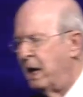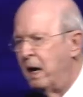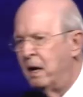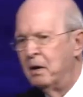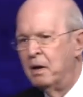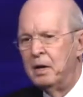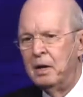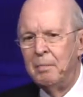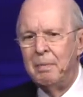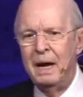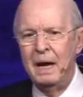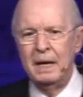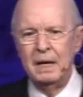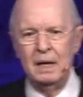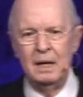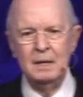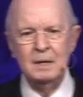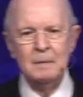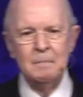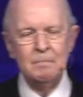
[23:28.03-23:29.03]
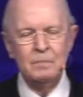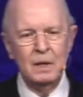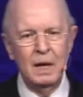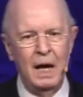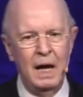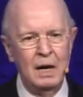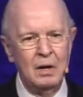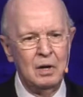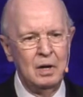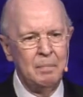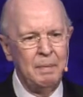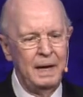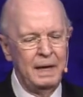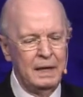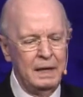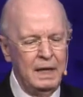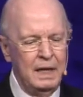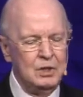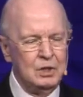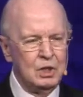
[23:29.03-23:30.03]
I heard about a I heard
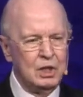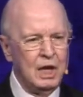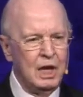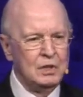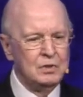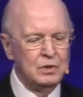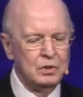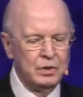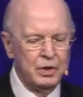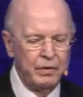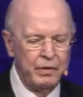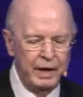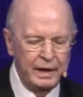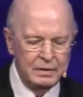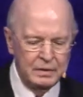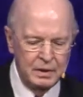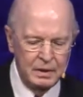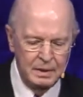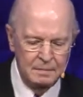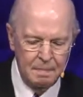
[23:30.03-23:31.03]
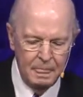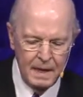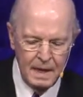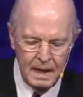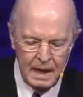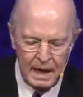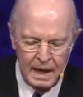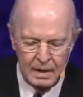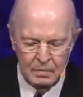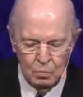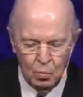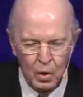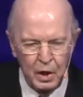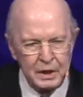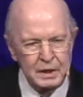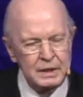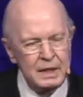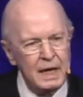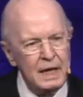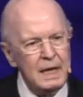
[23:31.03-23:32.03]
about an educational director, and
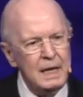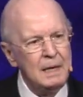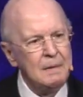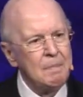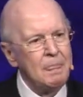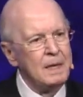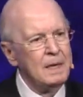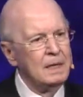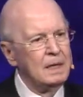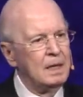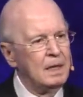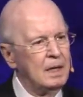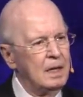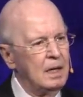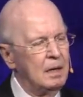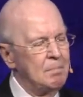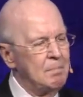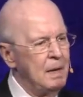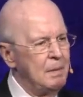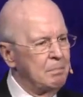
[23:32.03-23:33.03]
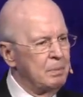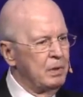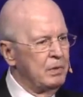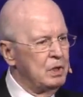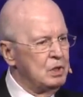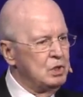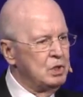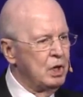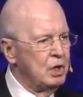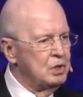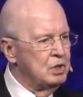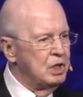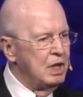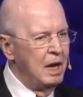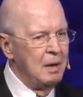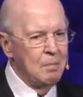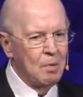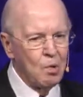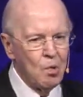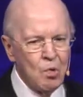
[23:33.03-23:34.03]
one day uh, a member of the church
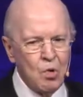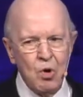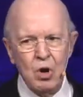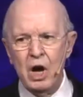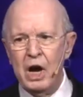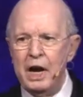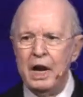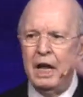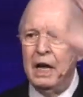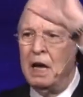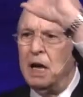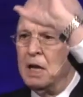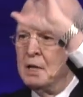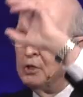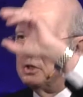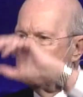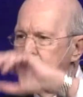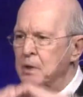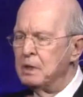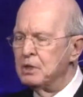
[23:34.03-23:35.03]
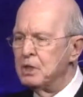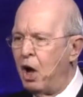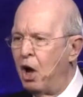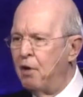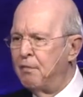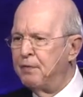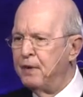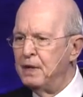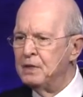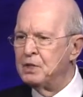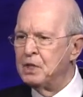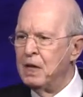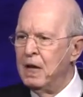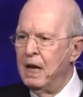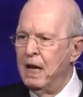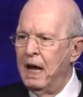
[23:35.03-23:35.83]
came running into his office